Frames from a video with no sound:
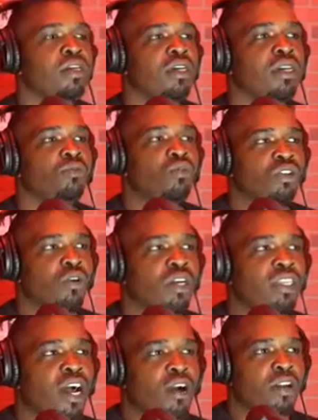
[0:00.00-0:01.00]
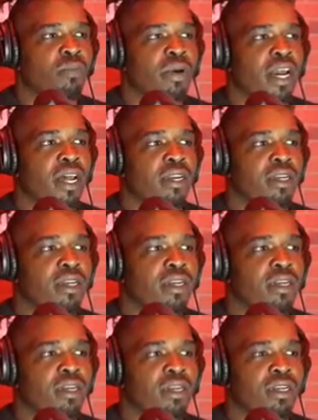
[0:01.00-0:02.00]
and we start talking about
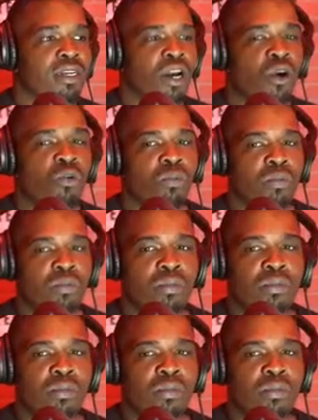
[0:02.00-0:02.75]
dope,